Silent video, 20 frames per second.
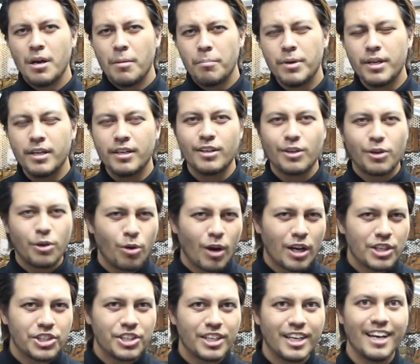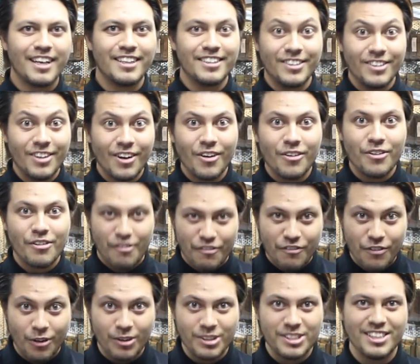being in the crush again.
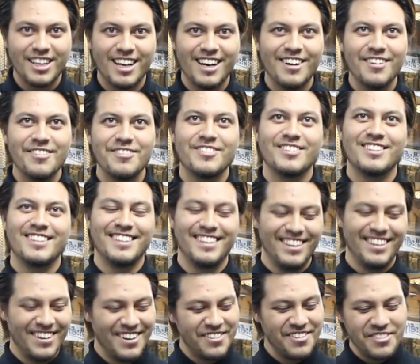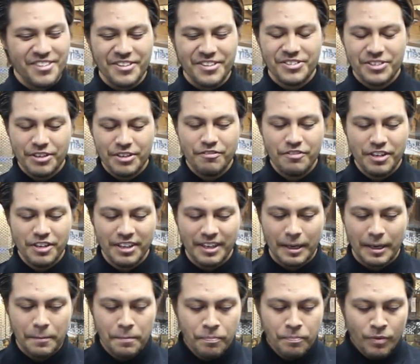First love. It's a good feeling.